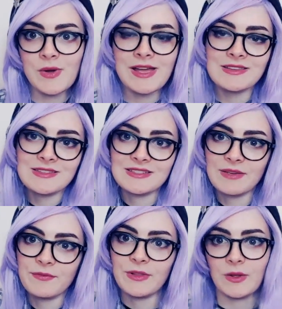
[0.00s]
US
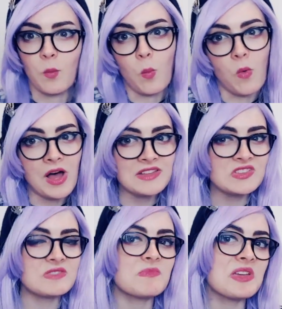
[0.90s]
except for like
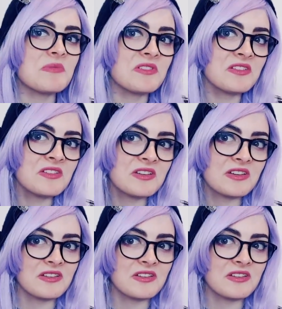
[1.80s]
once, maybe.